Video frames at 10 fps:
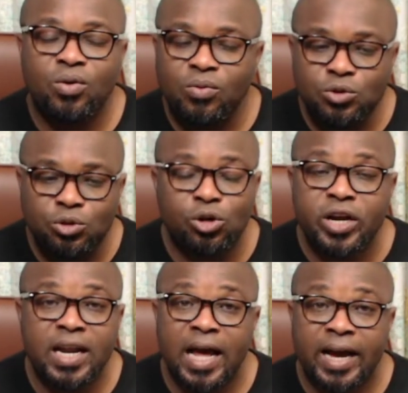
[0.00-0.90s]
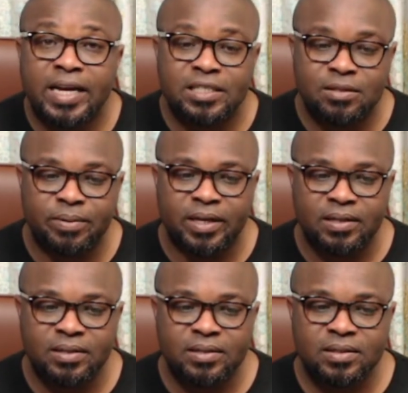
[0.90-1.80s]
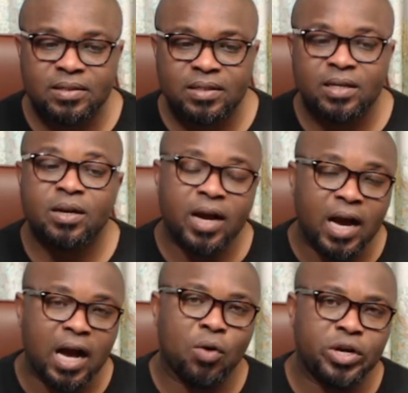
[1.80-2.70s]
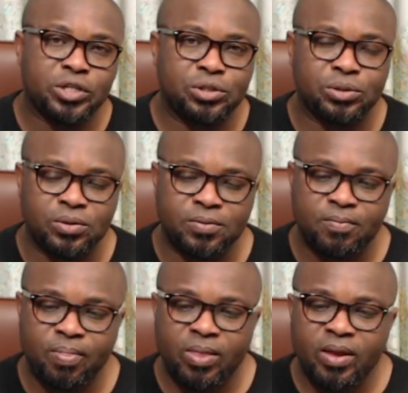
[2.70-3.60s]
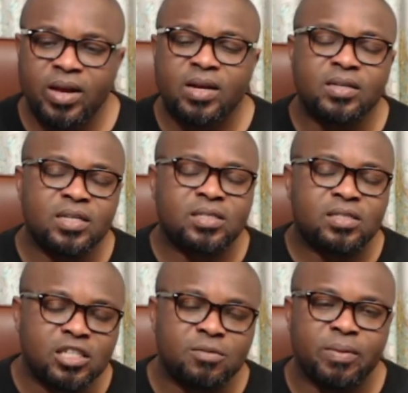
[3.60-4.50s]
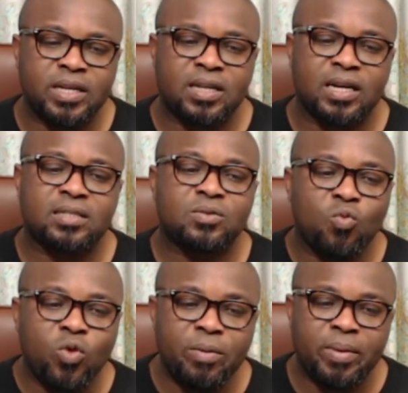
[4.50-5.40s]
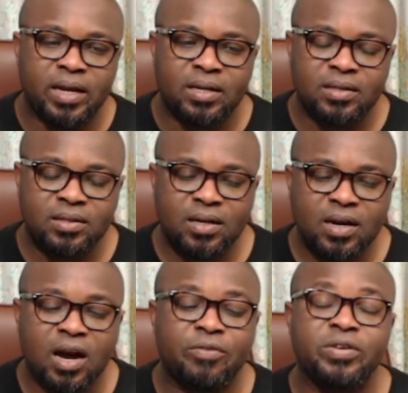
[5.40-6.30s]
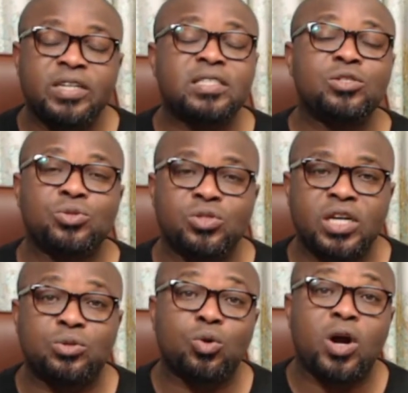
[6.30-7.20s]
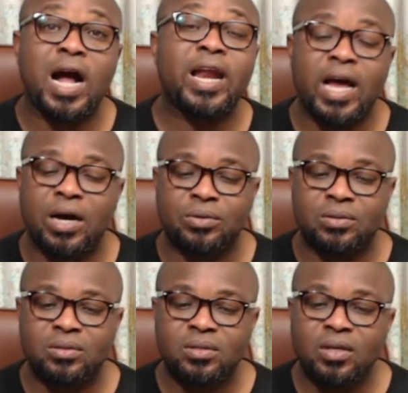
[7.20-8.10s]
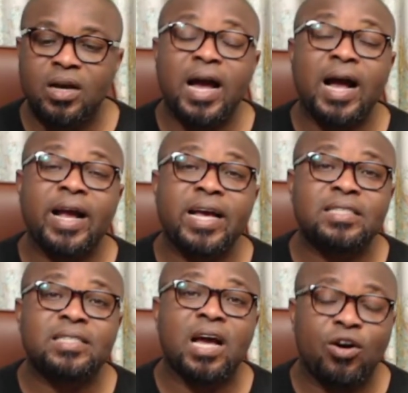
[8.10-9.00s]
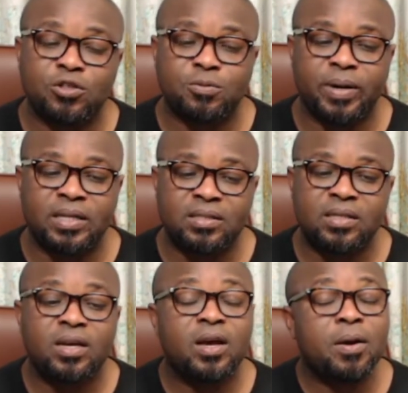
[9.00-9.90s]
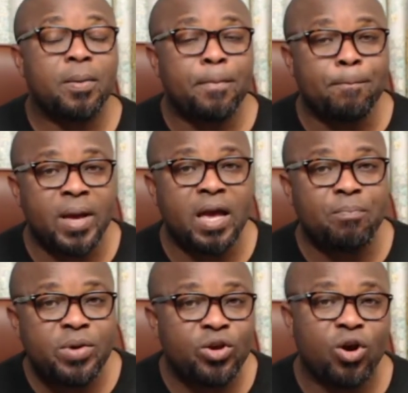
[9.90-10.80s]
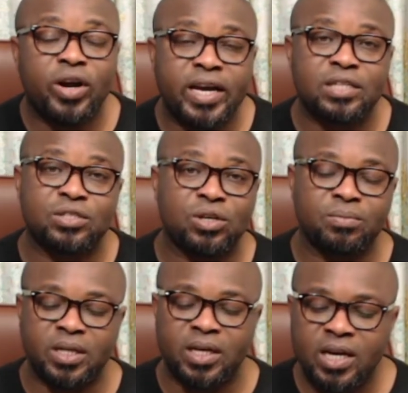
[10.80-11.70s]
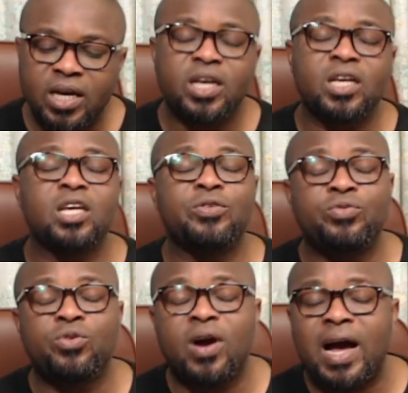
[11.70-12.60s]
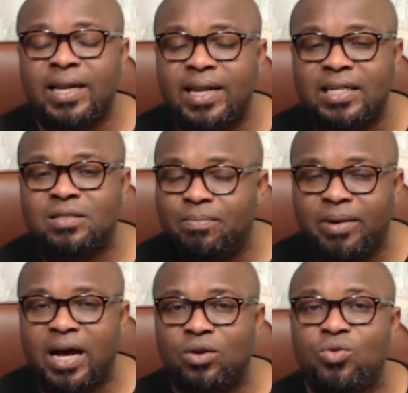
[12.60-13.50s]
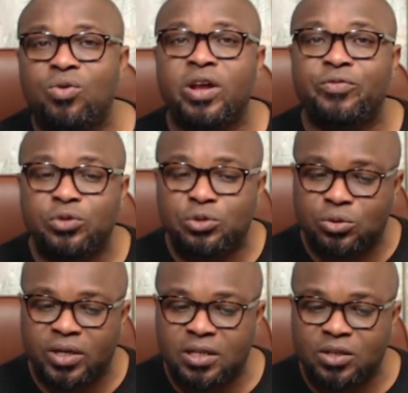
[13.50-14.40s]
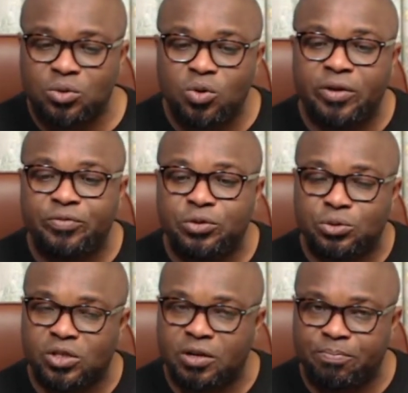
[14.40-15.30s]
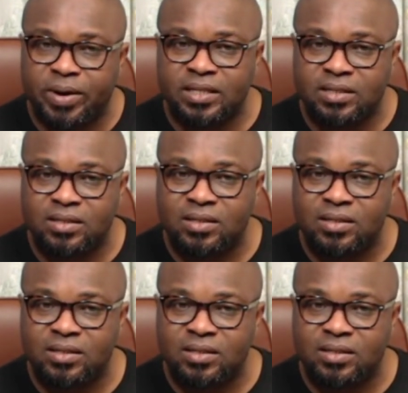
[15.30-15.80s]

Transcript: throwing against men awaits you. This treatment that women have risen today to carry out against their husbands may be your case someday. If you are that man who refused to repent